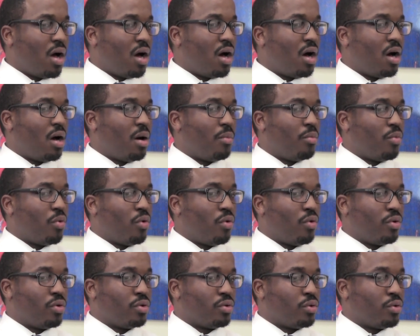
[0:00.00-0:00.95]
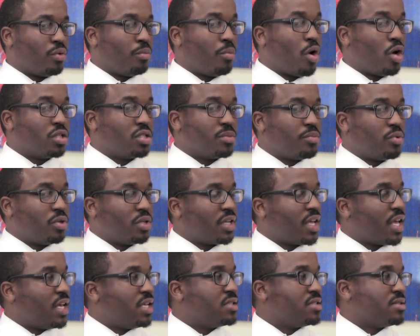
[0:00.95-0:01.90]
um, on on multiple
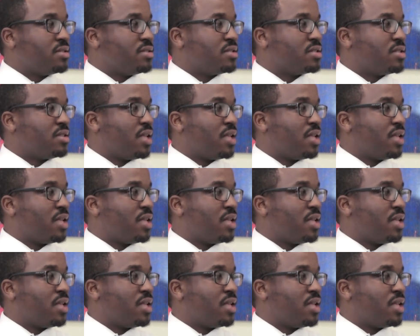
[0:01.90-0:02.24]
occasions,